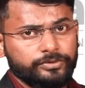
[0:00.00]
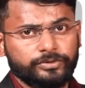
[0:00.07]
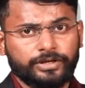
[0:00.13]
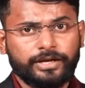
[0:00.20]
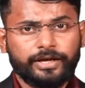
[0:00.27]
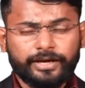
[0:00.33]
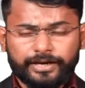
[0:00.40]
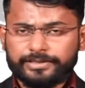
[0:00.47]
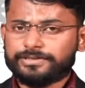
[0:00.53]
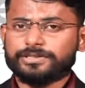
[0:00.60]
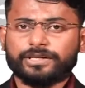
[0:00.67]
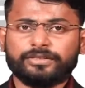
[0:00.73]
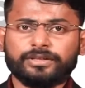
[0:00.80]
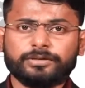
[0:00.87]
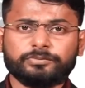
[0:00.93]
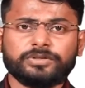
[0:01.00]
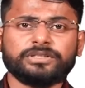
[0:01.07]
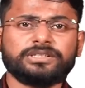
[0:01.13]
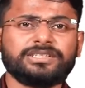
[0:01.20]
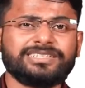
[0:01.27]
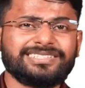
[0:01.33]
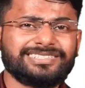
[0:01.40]
4, is nothing
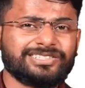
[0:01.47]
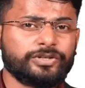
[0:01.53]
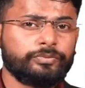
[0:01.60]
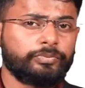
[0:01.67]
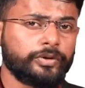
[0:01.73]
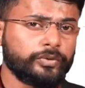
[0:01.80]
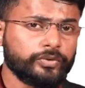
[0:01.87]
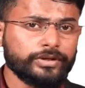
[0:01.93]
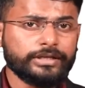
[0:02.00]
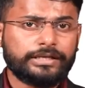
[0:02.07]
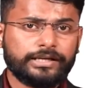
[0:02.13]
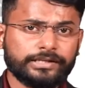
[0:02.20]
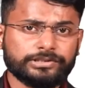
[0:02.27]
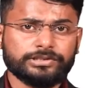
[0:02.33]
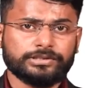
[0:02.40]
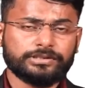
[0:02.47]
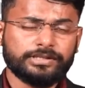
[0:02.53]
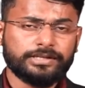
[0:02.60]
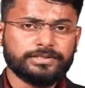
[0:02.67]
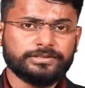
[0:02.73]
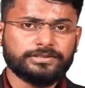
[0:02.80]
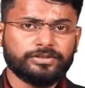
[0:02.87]
but the distributed ledger,
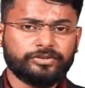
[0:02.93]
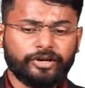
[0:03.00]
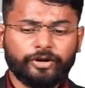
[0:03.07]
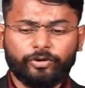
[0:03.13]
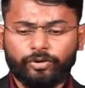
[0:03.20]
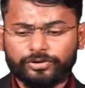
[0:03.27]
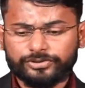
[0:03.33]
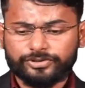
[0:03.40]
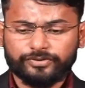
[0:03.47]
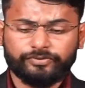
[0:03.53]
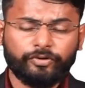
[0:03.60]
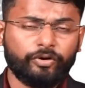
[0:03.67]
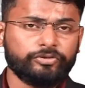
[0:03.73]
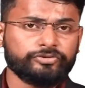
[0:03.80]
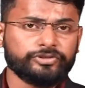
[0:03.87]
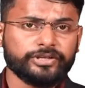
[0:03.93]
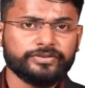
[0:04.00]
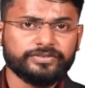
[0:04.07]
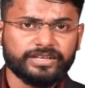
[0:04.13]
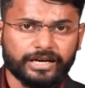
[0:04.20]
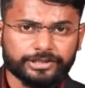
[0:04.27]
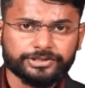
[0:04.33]
that is the records of all
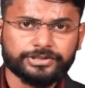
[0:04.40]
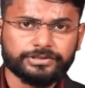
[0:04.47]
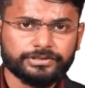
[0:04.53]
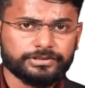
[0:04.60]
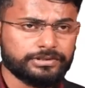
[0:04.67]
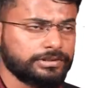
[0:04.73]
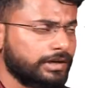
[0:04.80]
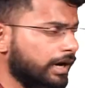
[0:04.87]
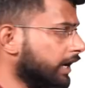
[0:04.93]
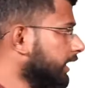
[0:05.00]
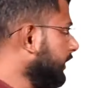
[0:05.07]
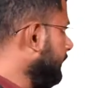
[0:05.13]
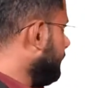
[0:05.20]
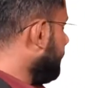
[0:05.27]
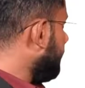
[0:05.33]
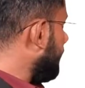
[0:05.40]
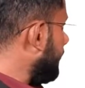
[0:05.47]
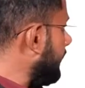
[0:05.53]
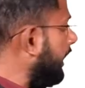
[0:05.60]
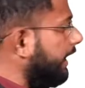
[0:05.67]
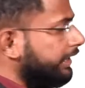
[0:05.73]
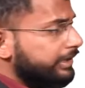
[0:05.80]
transactions. The
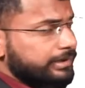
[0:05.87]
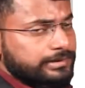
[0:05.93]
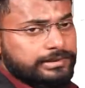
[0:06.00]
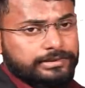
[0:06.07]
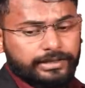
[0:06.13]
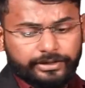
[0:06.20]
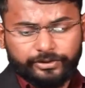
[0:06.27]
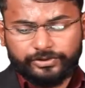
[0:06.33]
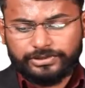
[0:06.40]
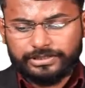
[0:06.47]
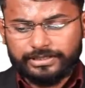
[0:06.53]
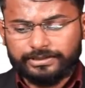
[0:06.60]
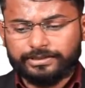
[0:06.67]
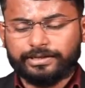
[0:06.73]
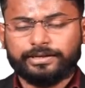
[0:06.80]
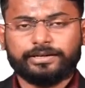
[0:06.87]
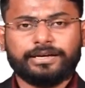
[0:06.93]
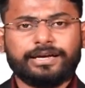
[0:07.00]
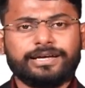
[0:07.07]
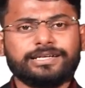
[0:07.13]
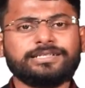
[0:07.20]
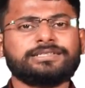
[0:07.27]
client that you see there
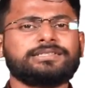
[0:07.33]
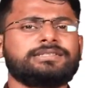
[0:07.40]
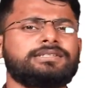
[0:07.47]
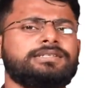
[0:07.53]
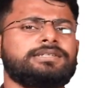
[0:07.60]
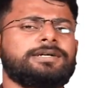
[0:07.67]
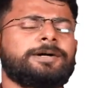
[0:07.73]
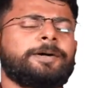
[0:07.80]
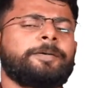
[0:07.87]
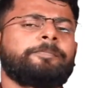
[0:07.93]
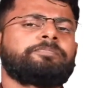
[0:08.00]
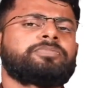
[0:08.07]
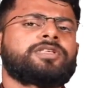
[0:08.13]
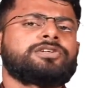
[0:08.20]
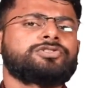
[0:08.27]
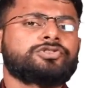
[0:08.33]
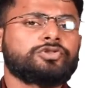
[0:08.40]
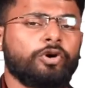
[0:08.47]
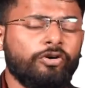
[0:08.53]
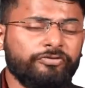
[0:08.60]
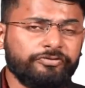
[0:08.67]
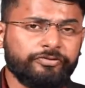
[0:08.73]
is the
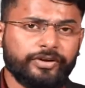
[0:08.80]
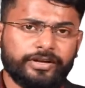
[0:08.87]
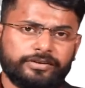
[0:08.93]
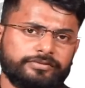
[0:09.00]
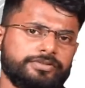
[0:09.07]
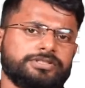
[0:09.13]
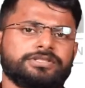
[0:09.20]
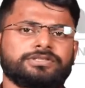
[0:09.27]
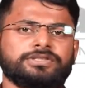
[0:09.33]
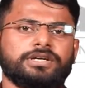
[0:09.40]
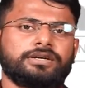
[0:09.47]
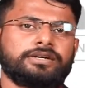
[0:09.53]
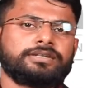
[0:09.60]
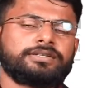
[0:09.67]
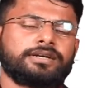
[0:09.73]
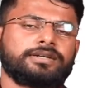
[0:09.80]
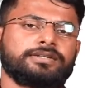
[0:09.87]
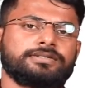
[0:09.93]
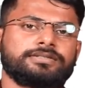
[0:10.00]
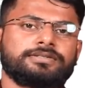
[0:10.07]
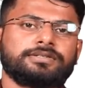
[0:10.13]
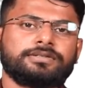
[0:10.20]
software which is running, that
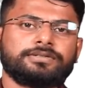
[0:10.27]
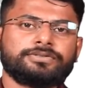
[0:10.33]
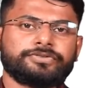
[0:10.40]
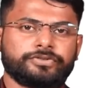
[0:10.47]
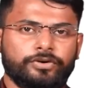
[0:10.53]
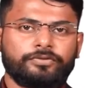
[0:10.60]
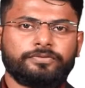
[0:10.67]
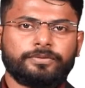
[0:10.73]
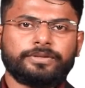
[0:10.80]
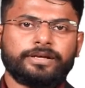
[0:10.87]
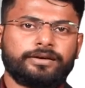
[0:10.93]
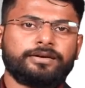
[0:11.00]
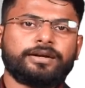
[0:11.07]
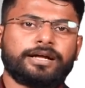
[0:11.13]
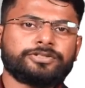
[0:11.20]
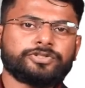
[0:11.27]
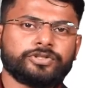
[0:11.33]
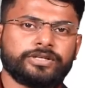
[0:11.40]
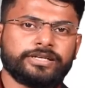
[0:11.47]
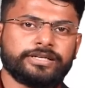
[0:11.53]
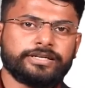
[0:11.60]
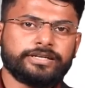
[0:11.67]
is the there are
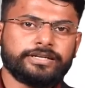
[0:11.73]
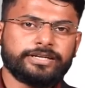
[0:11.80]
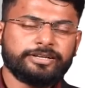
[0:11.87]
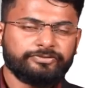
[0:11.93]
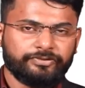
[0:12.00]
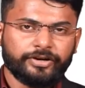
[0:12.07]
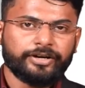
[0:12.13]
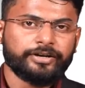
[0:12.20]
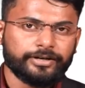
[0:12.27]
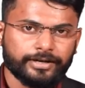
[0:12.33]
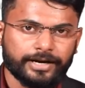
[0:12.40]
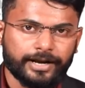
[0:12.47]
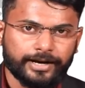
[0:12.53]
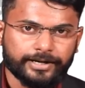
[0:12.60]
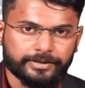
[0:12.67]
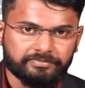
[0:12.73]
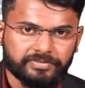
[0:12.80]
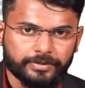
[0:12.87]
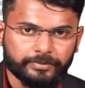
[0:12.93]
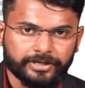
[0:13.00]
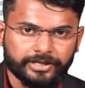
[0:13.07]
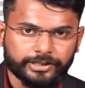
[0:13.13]
actually different client
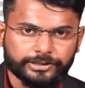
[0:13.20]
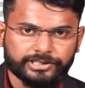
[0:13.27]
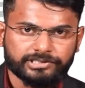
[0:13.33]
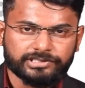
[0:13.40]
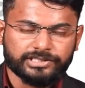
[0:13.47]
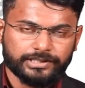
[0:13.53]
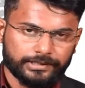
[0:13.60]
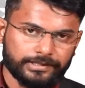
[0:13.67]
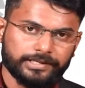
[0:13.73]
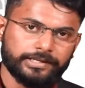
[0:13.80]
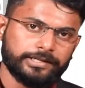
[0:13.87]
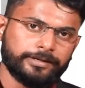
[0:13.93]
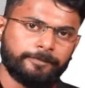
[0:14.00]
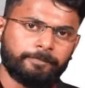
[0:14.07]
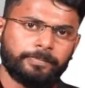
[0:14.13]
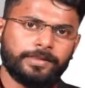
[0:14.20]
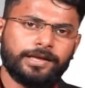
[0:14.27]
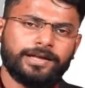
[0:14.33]
implementations in Ethereum,